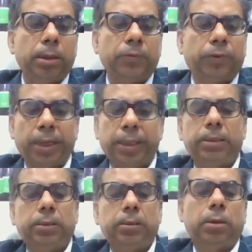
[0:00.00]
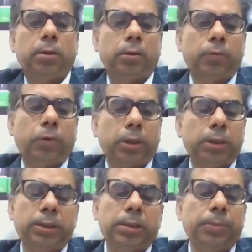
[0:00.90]
defines
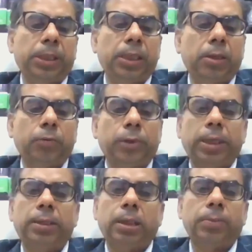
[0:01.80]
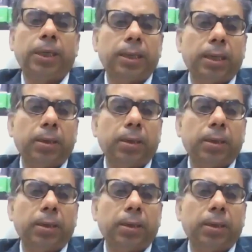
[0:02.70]
what is the meaning of the income